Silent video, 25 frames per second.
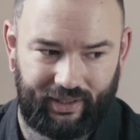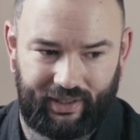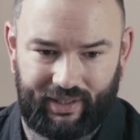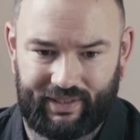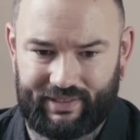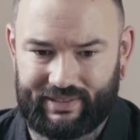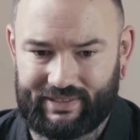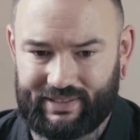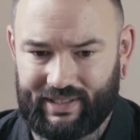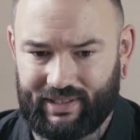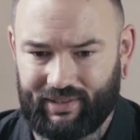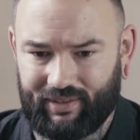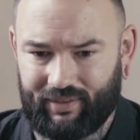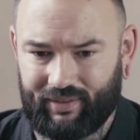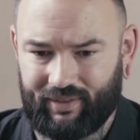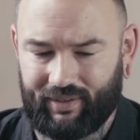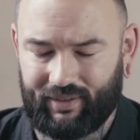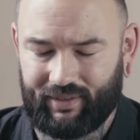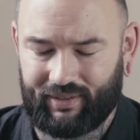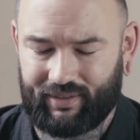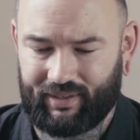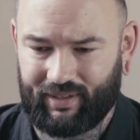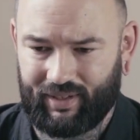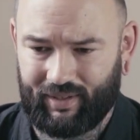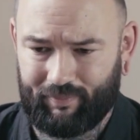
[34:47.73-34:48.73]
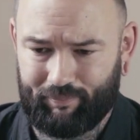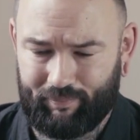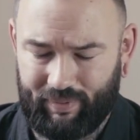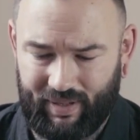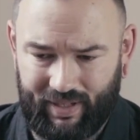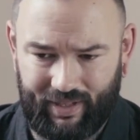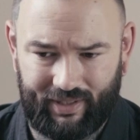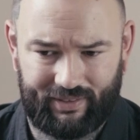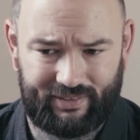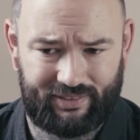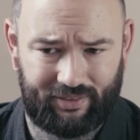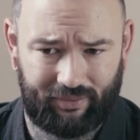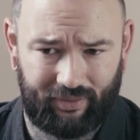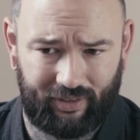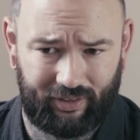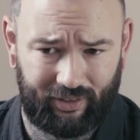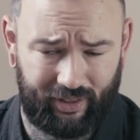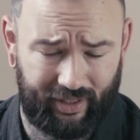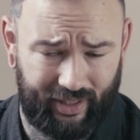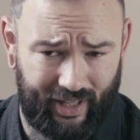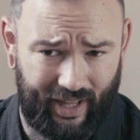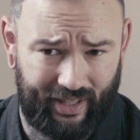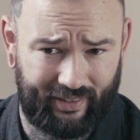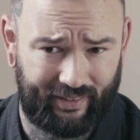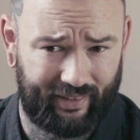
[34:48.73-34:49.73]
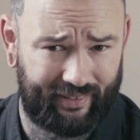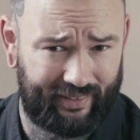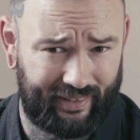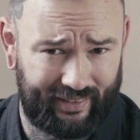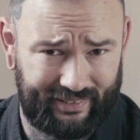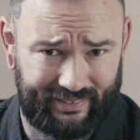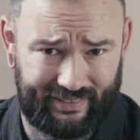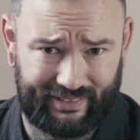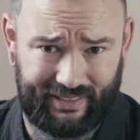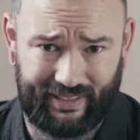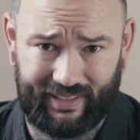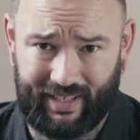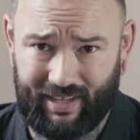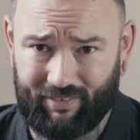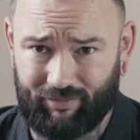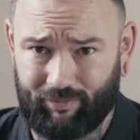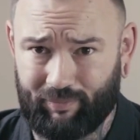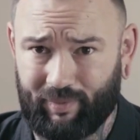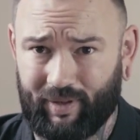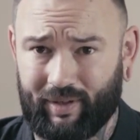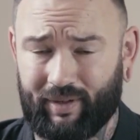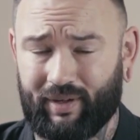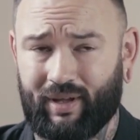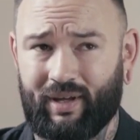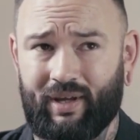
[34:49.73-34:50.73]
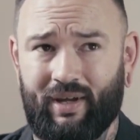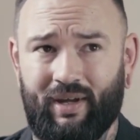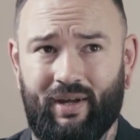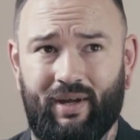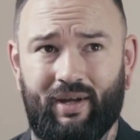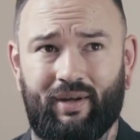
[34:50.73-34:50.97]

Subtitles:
compared to a lot of other things that the government